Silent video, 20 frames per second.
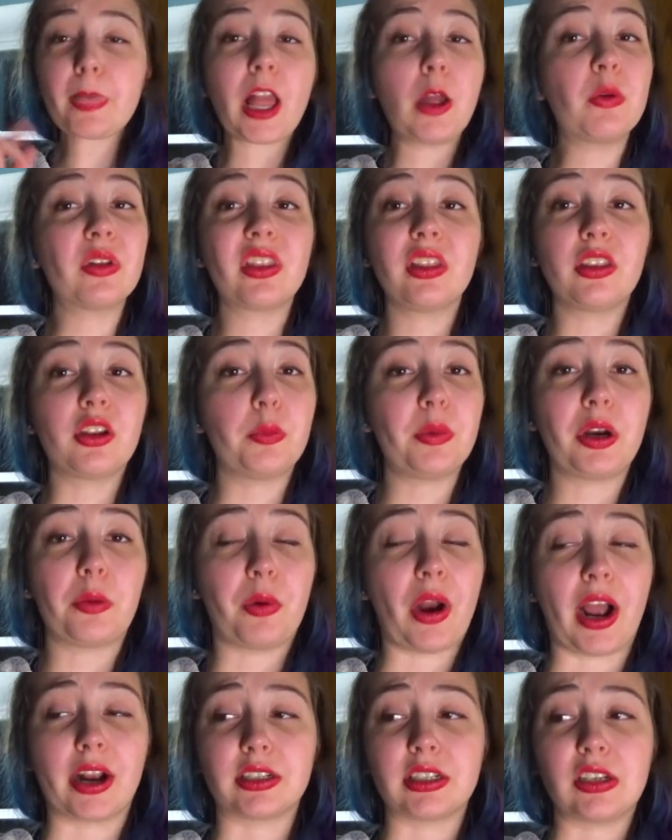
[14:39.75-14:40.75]
And with a little bit of
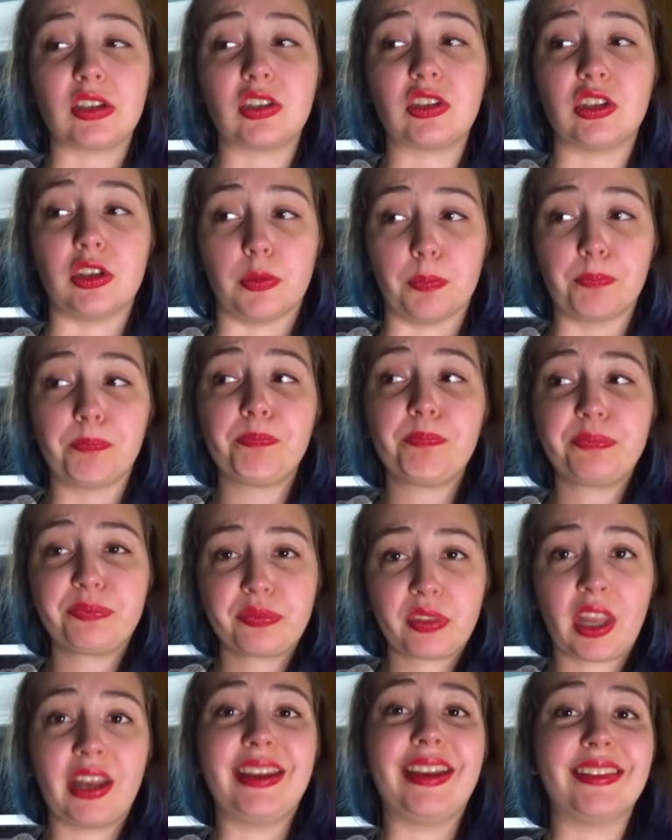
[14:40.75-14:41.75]
practice to
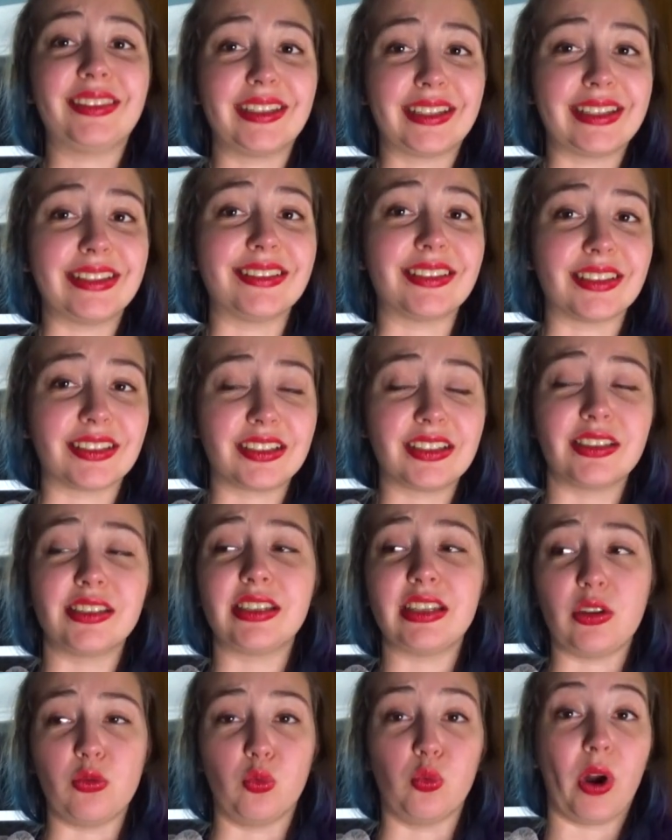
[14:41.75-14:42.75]
get the
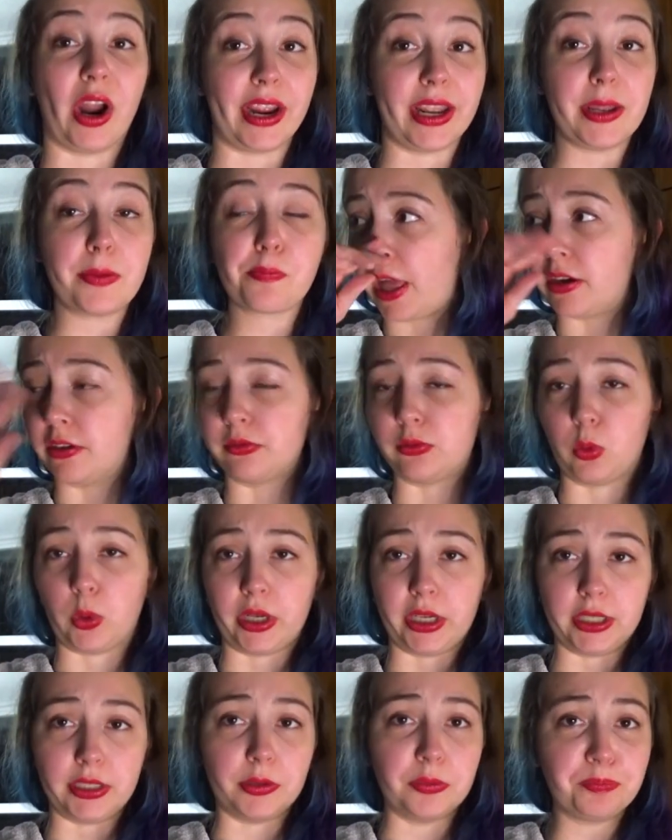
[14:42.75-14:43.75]
consistency right and
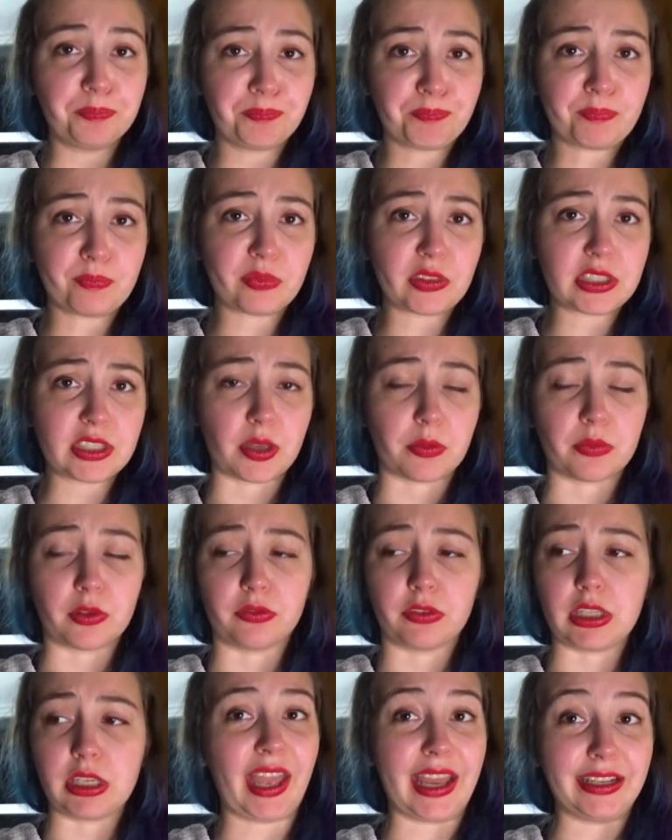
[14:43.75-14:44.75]
avoid some
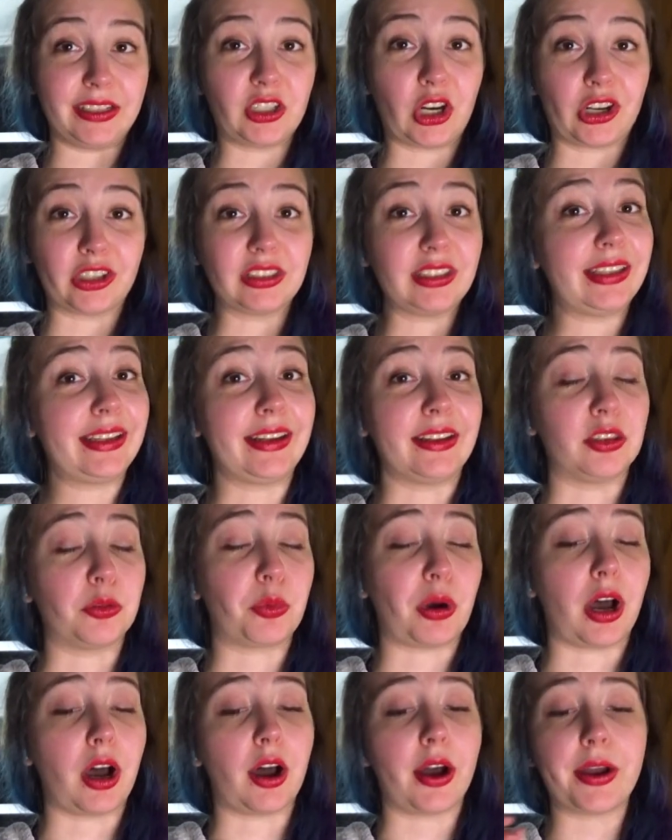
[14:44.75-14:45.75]
of the egg curdling in the
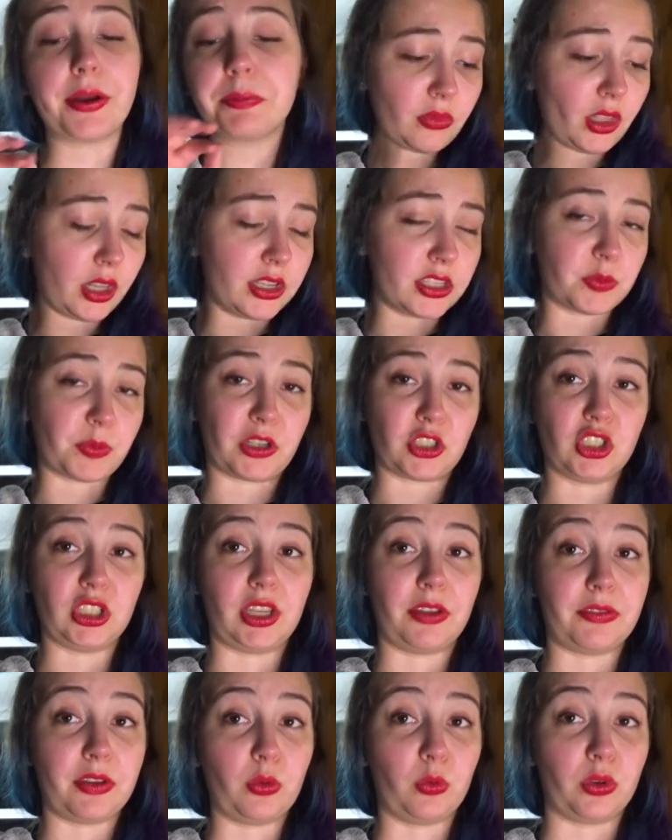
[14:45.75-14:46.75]
pot, especially
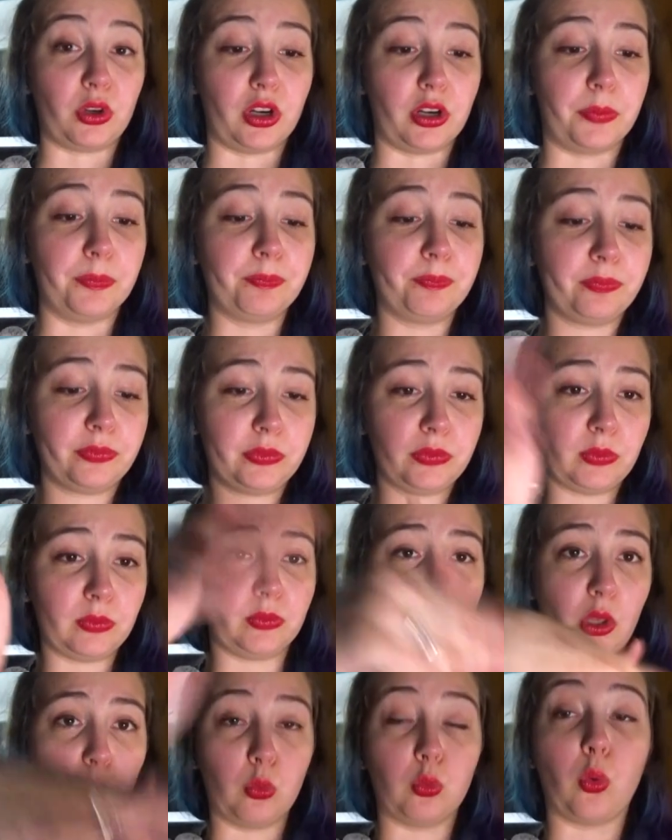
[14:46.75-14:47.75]
if it were
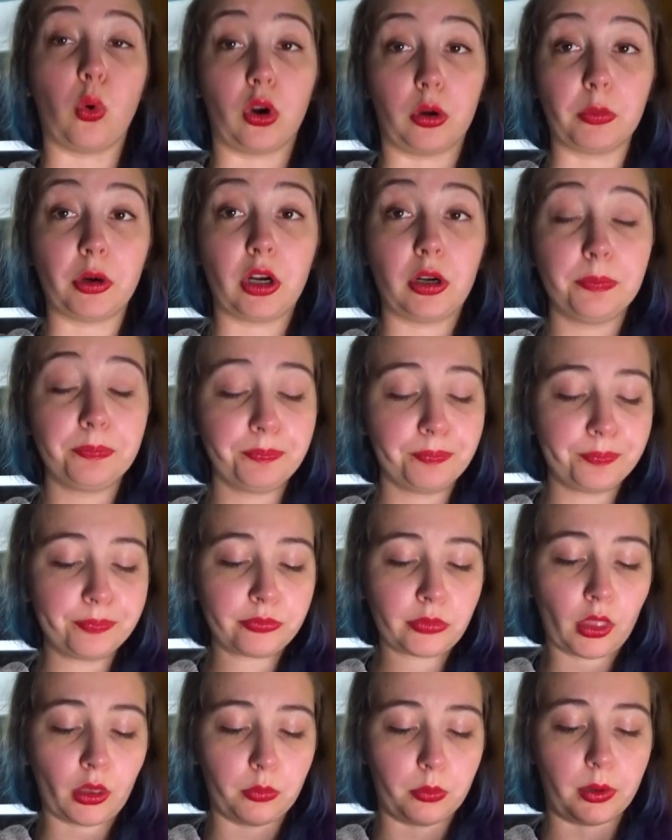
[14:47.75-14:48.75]
warmer.
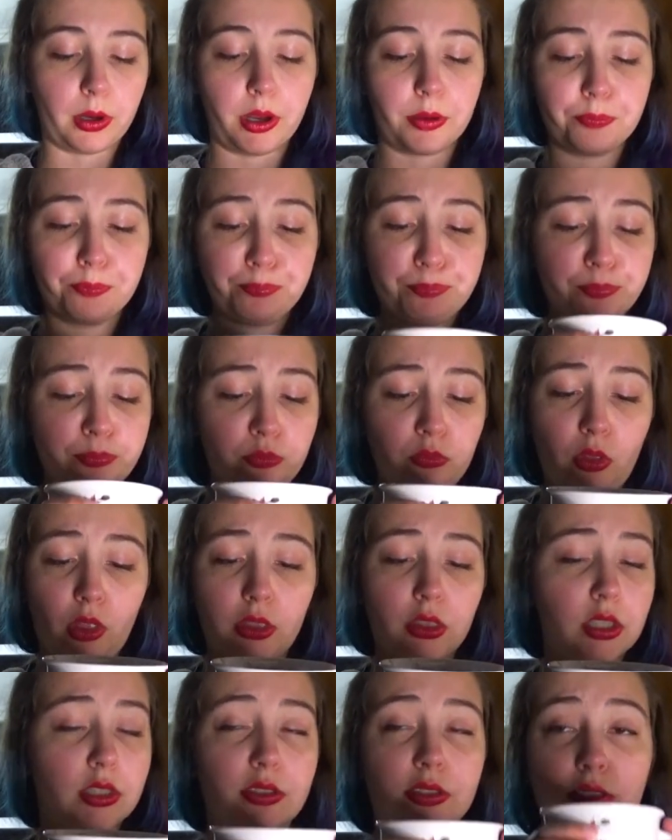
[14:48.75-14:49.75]
But
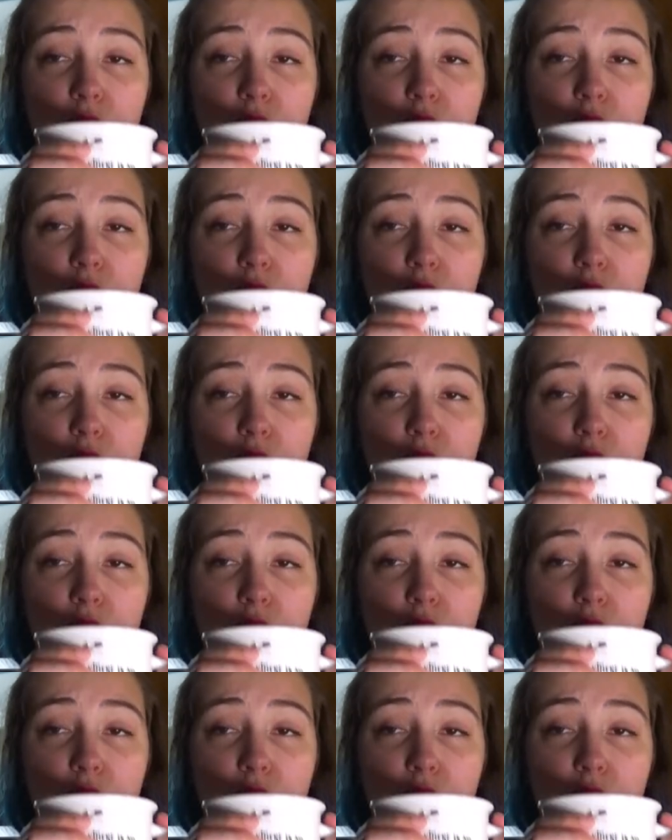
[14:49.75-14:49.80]
this